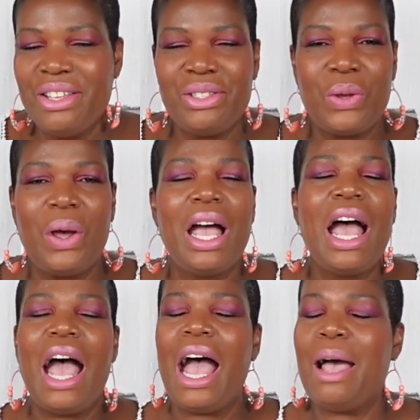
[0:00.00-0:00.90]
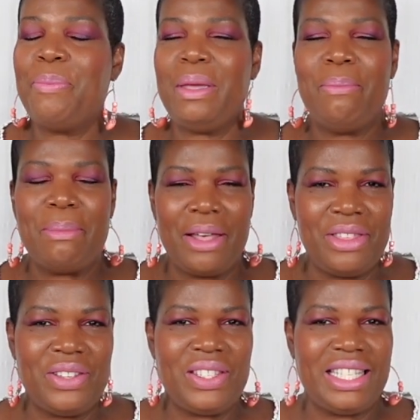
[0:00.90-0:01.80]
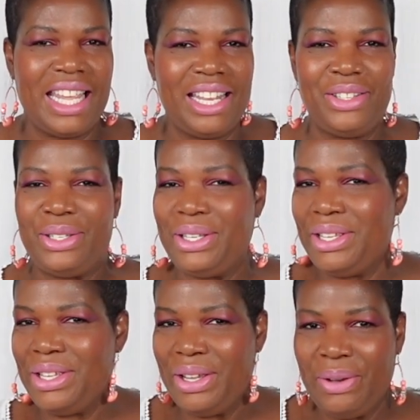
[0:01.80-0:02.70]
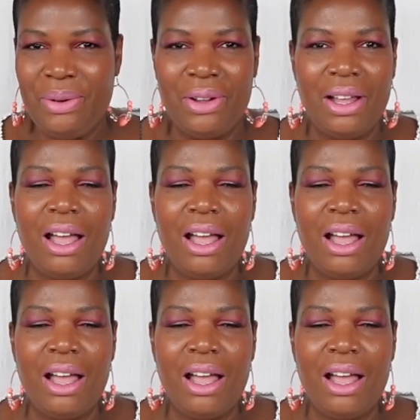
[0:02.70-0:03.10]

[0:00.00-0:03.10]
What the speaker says: So happy Mother's Day to you.